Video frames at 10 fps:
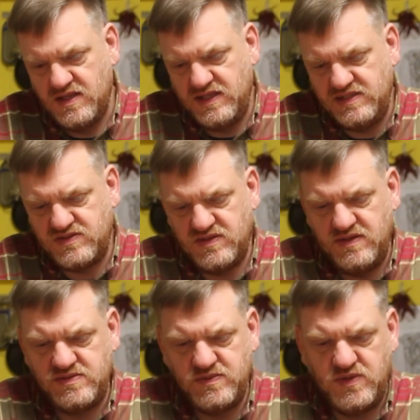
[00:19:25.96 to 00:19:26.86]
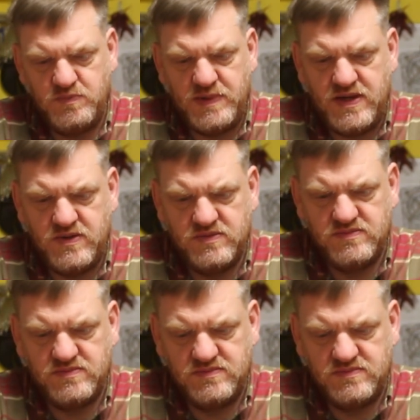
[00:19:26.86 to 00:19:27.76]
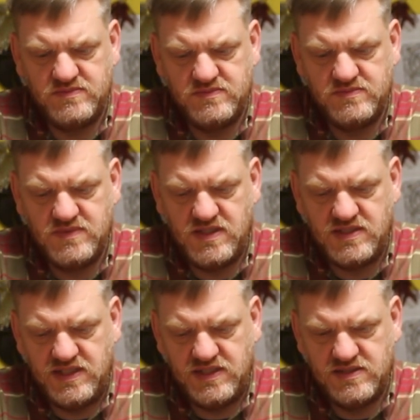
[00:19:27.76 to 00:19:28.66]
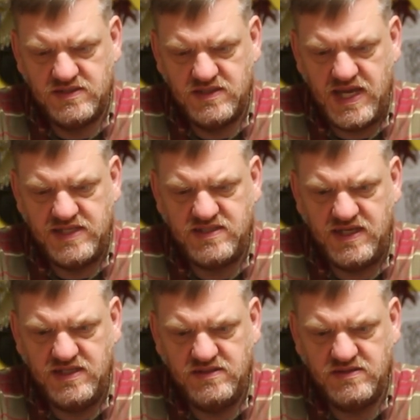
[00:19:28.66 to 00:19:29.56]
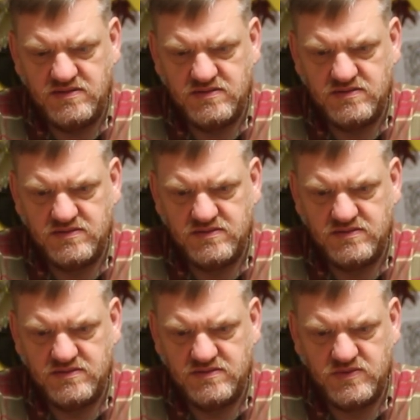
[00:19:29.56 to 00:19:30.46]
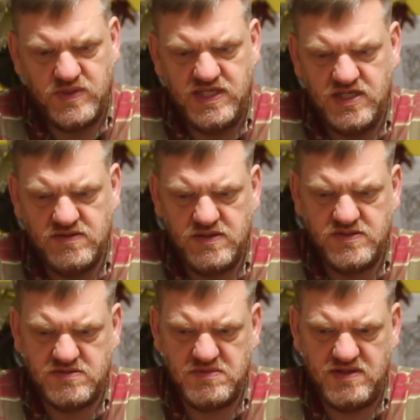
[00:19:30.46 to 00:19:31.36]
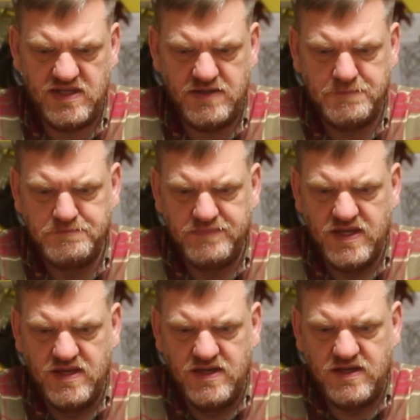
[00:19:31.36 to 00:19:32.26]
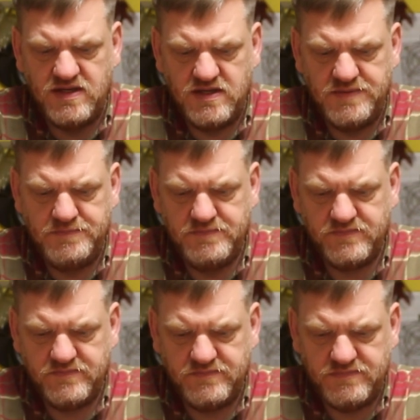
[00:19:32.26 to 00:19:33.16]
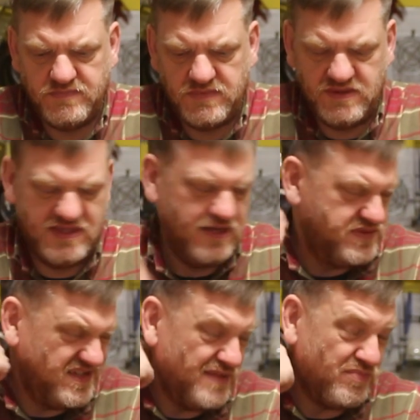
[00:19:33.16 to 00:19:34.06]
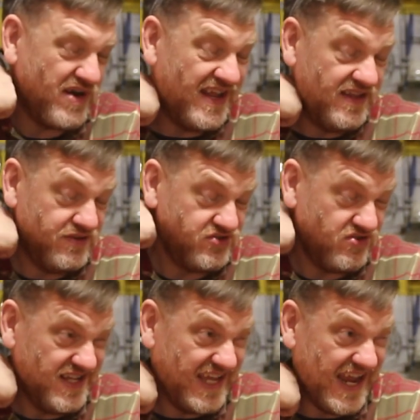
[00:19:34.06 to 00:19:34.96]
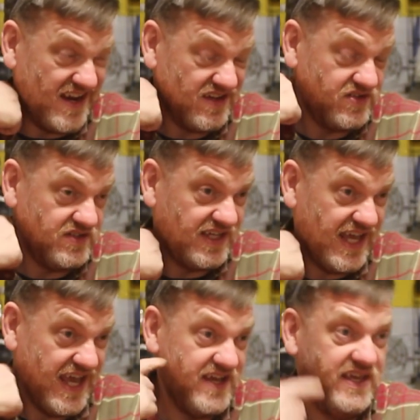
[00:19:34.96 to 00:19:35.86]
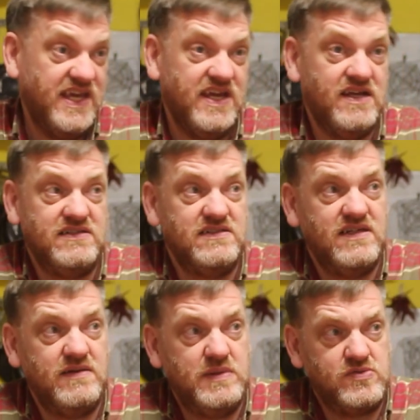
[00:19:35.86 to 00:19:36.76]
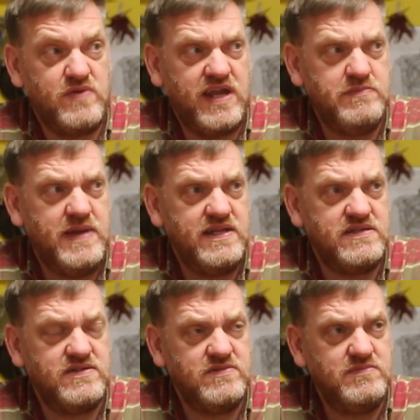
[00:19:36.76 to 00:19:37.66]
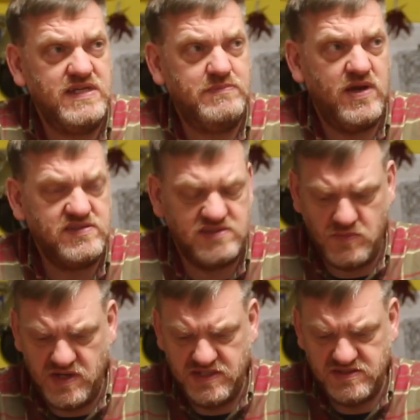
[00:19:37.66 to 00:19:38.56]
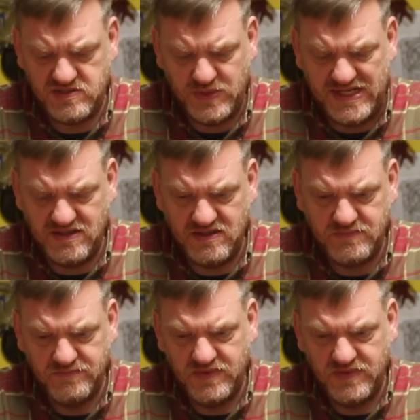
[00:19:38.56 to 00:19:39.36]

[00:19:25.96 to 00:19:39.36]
These were about, I think, 18, 20 euros, something like that. There was another brand that I was trying to get and I couldn't get here. It was recommended to me by someone in Sweden.